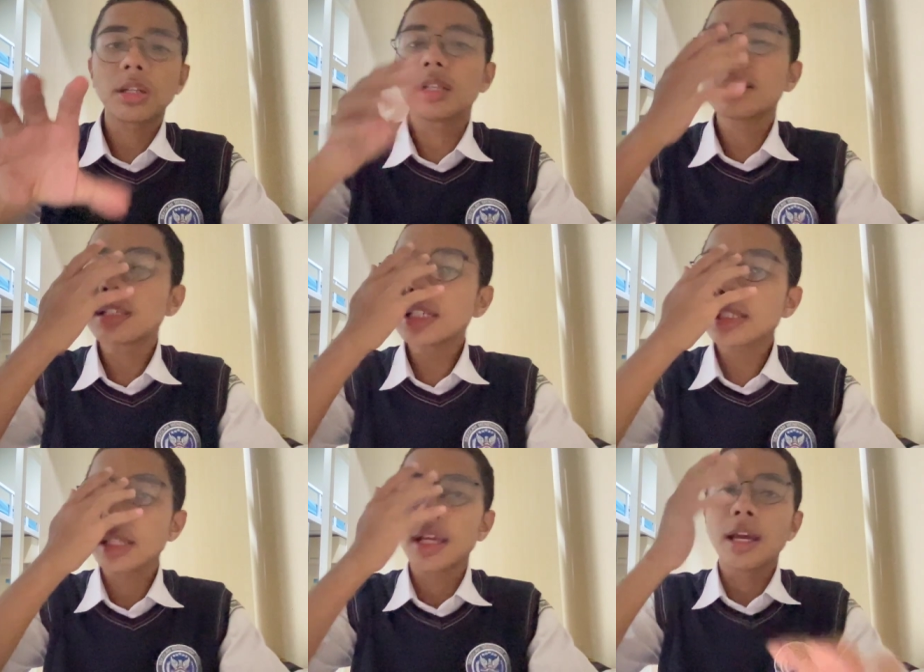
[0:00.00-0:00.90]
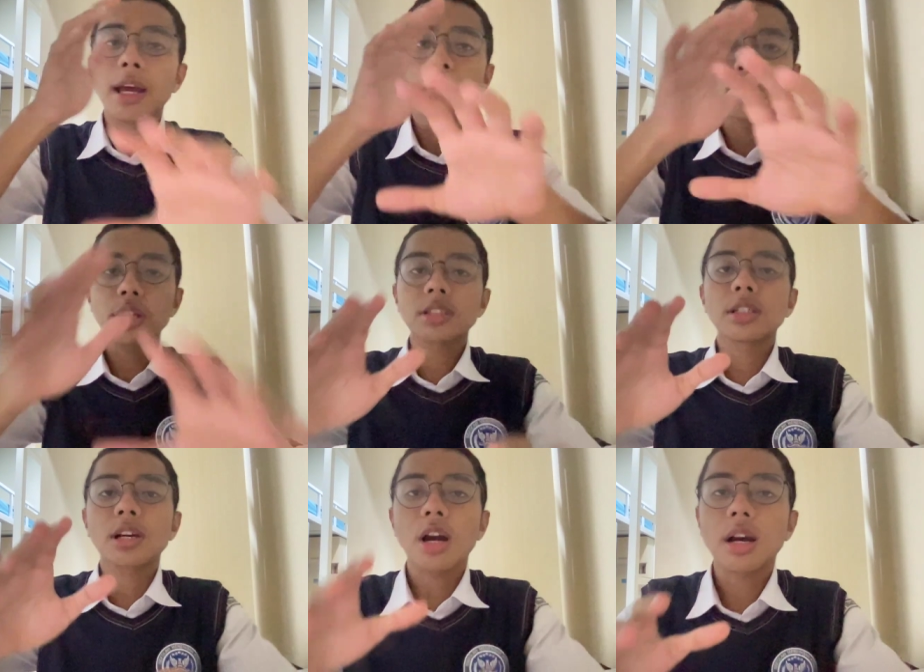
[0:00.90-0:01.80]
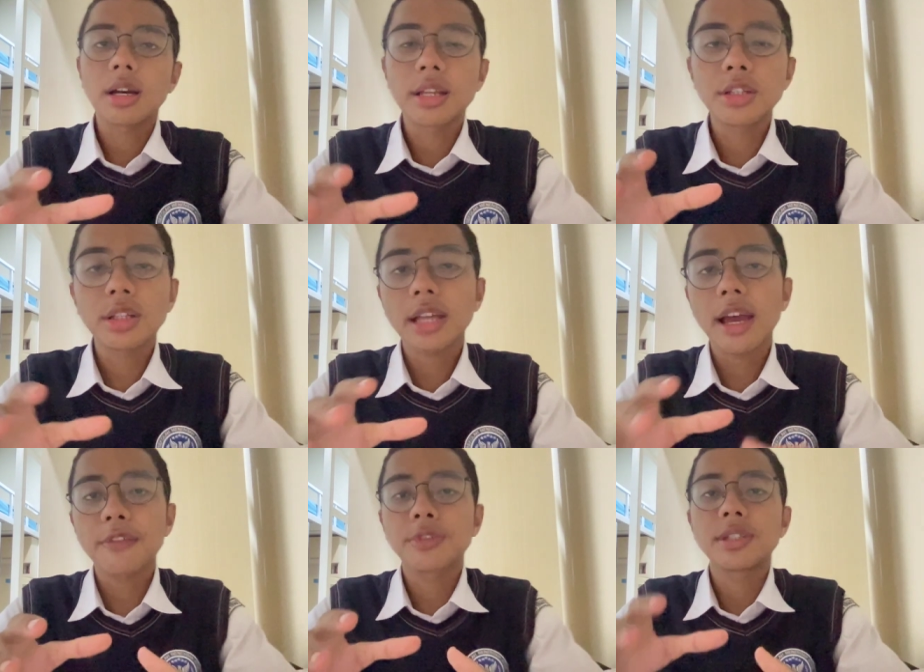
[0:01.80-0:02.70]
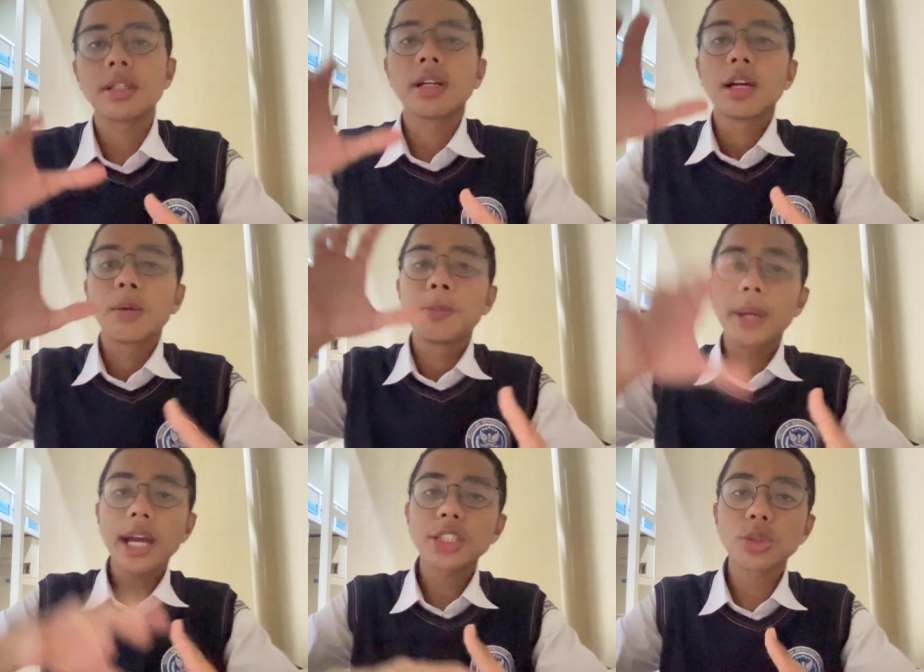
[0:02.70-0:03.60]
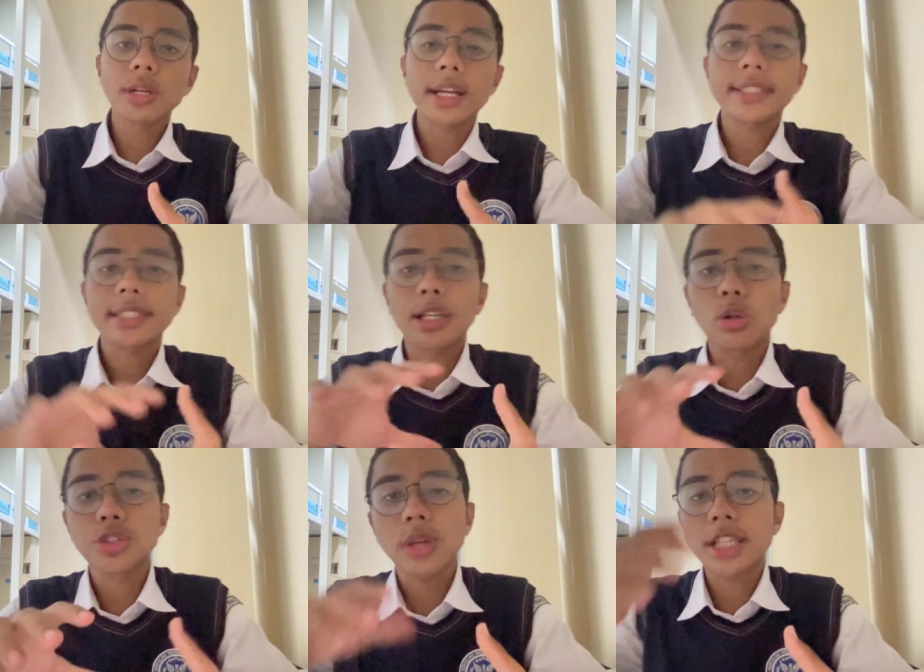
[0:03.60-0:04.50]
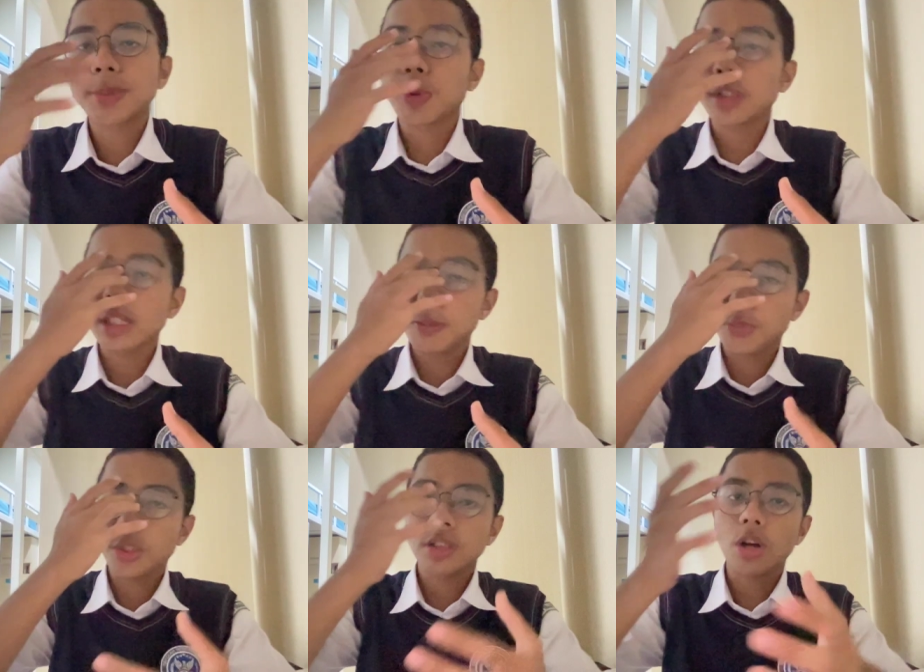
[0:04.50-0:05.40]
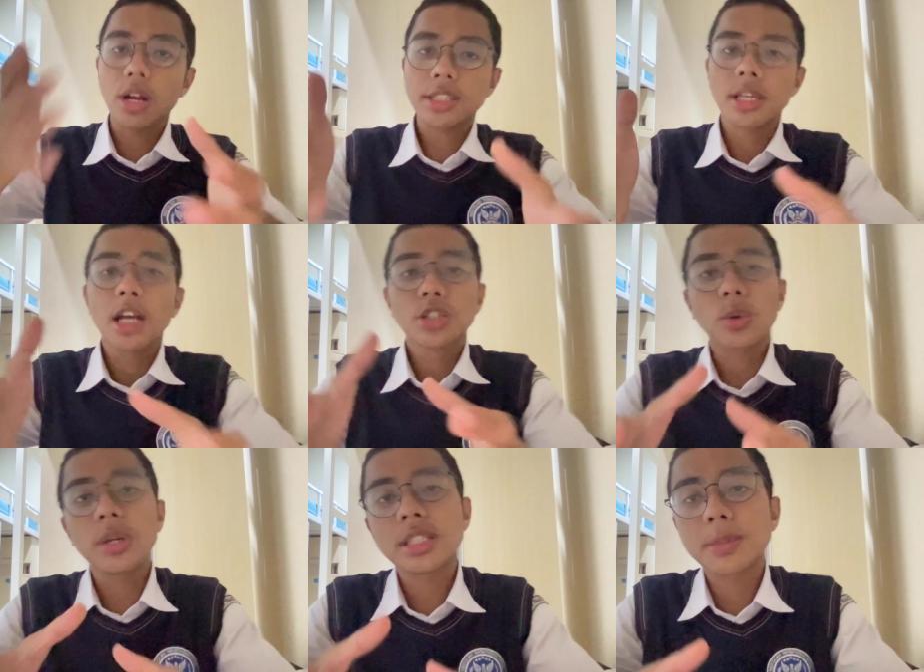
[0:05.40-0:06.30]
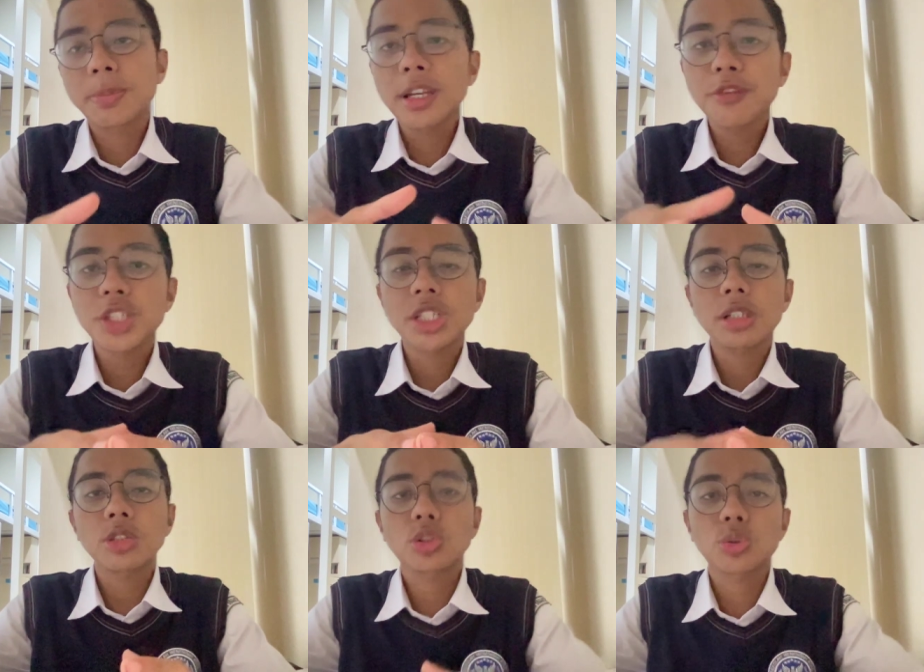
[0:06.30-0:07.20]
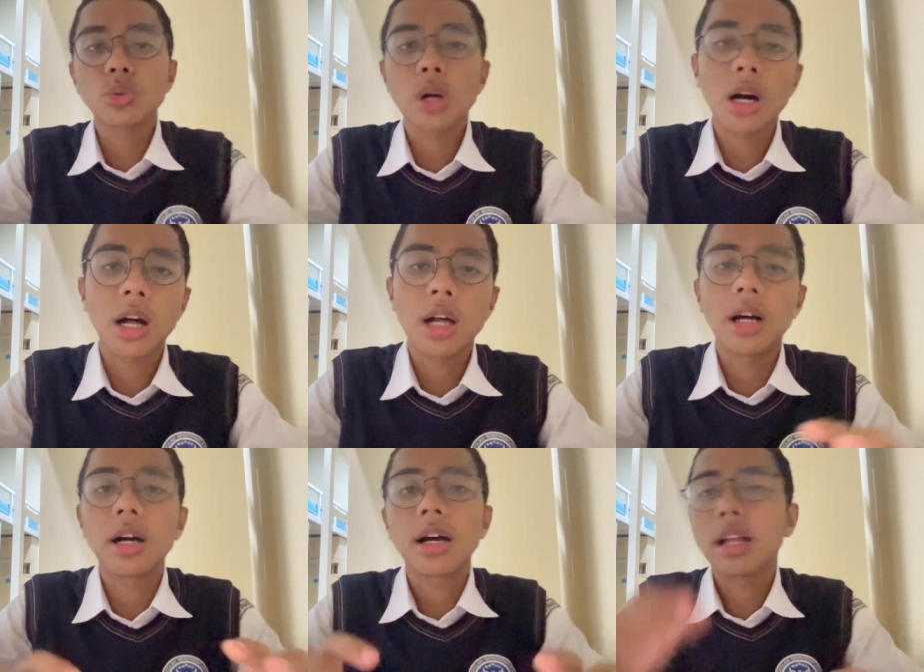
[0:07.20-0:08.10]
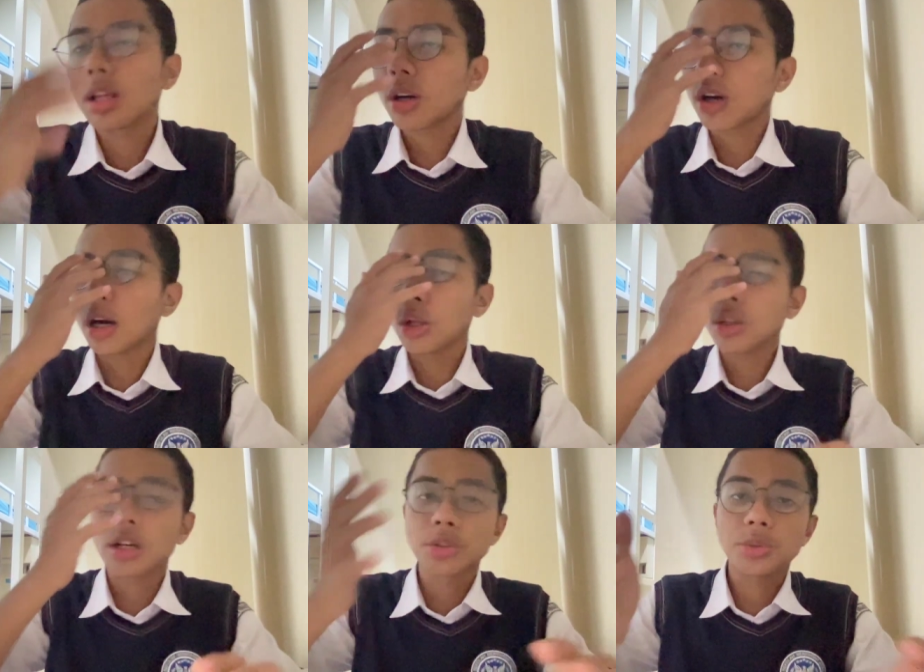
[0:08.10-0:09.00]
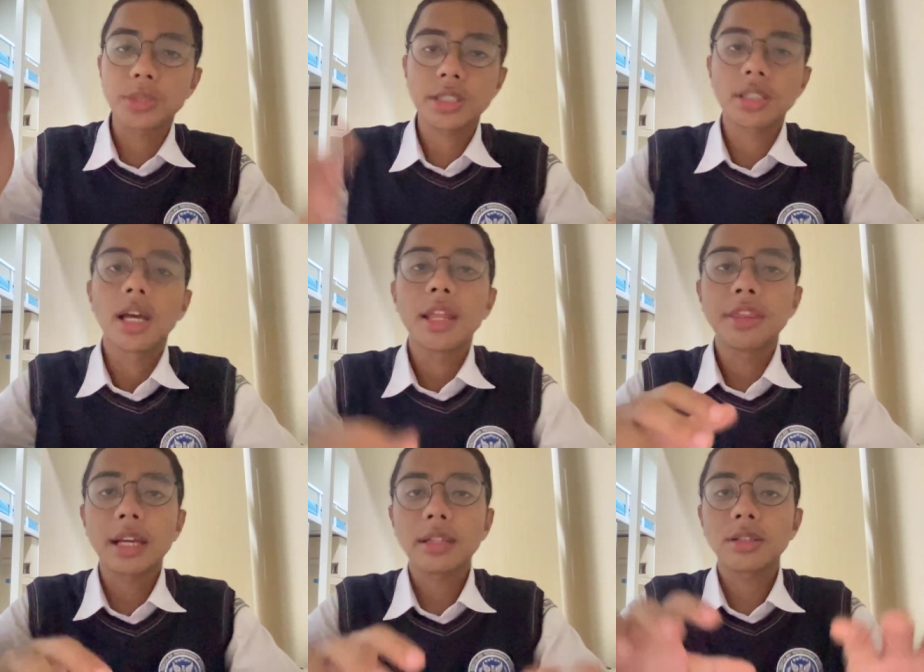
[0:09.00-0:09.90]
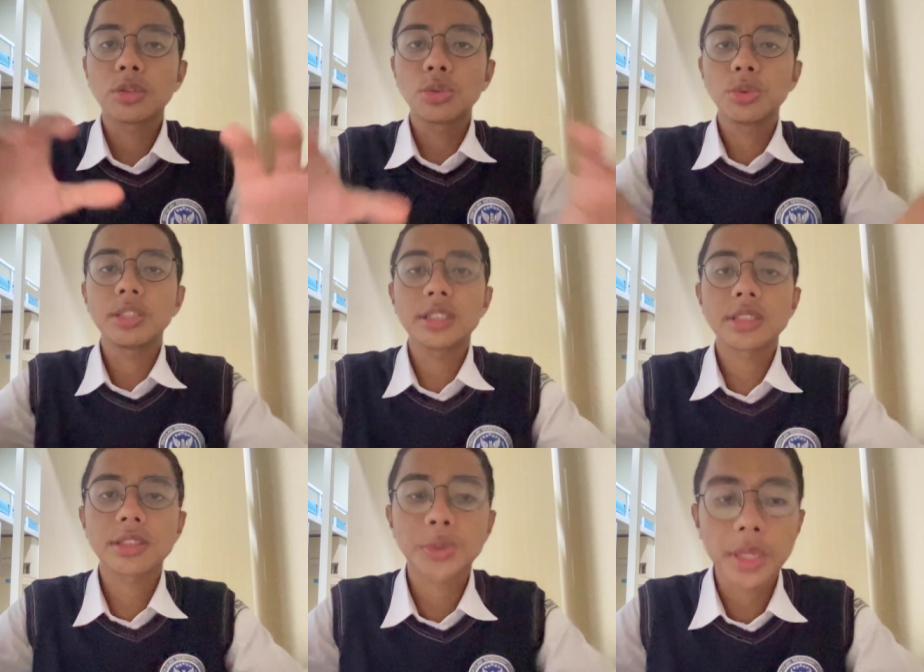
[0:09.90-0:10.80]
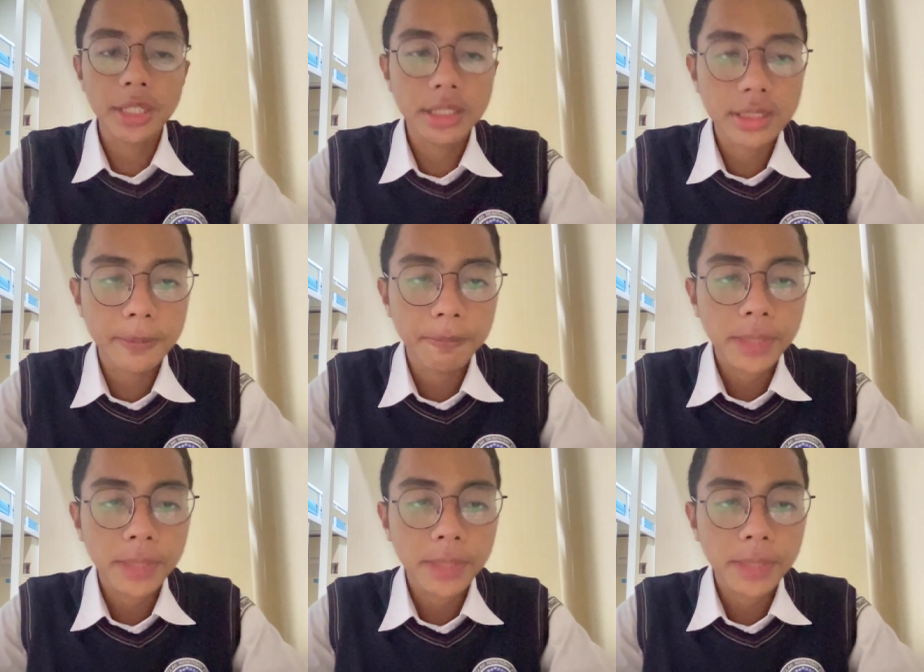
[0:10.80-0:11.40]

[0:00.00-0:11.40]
this not not have the bea cukais and also export import costs so it's beneficial to uh, all, all countries that do these tradings